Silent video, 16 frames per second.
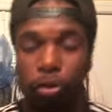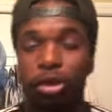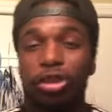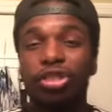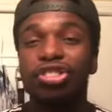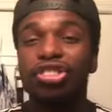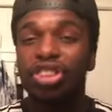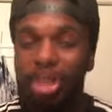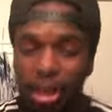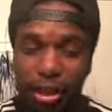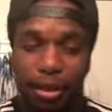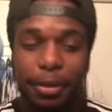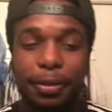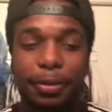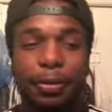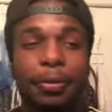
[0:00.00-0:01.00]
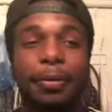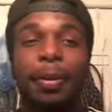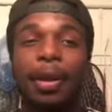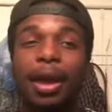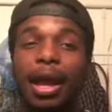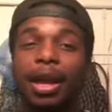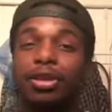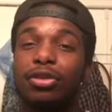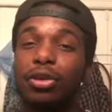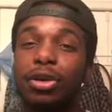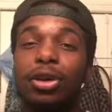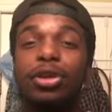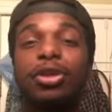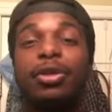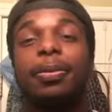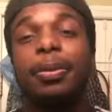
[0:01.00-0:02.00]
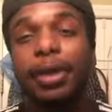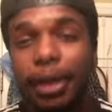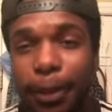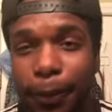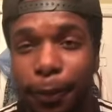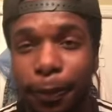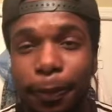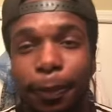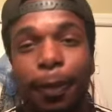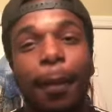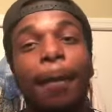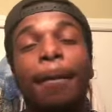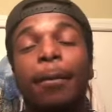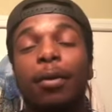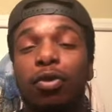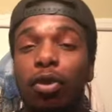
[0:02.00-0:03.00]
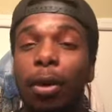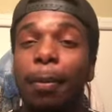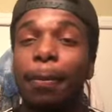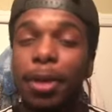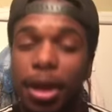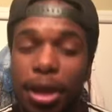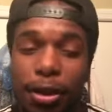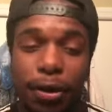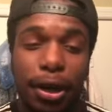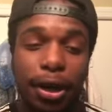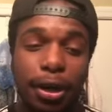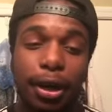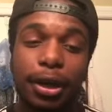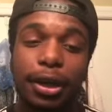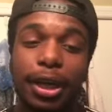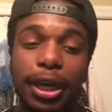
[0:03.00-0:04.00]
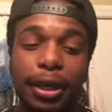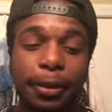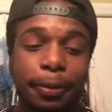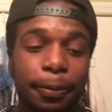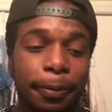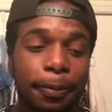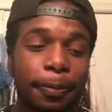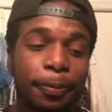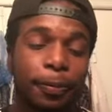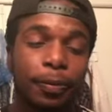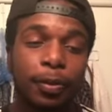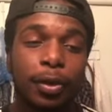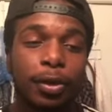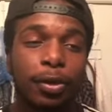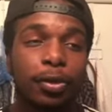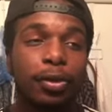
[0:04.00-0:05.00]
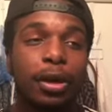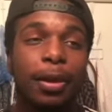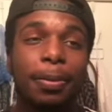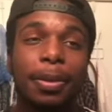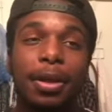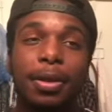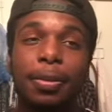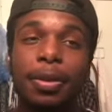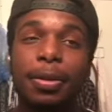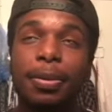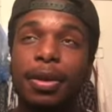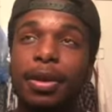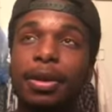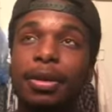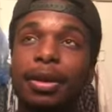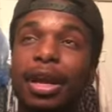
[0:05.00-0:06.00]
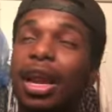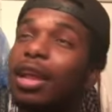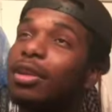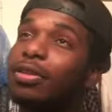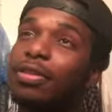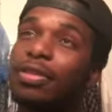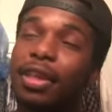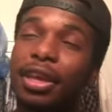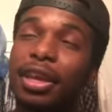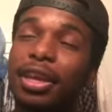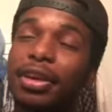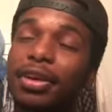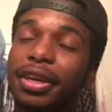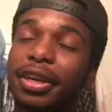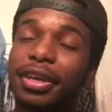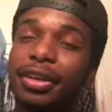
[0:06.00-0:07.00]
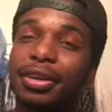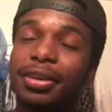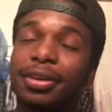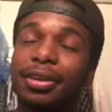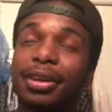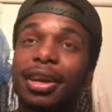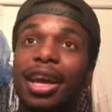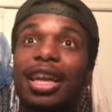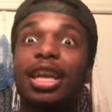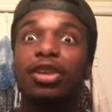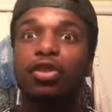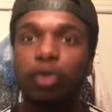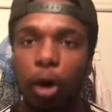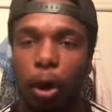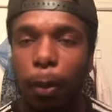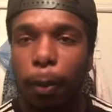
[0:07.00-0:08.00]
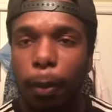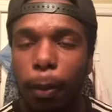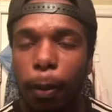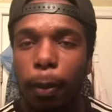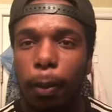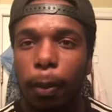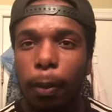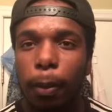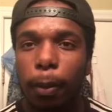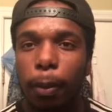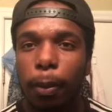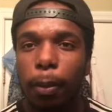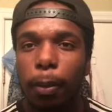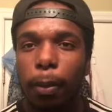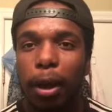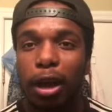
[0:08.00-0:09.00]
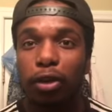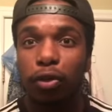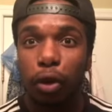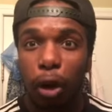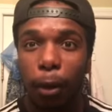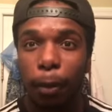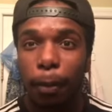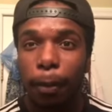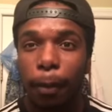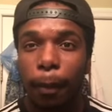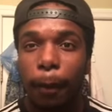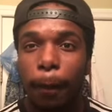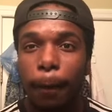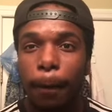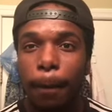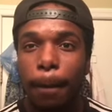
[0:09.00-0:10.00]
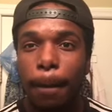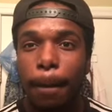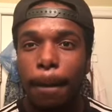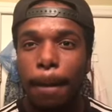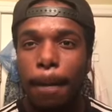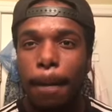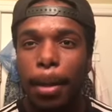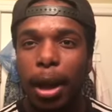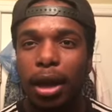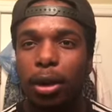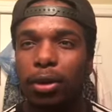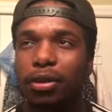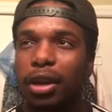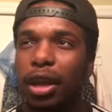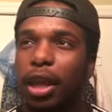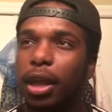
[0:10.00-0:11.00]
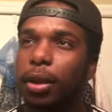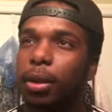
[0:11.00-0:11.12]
chilling. I started to pee. So I'm peeing right now, right? So I pee, pee, pee. I was thinking, right? And I stopped. I stopped. And I was like,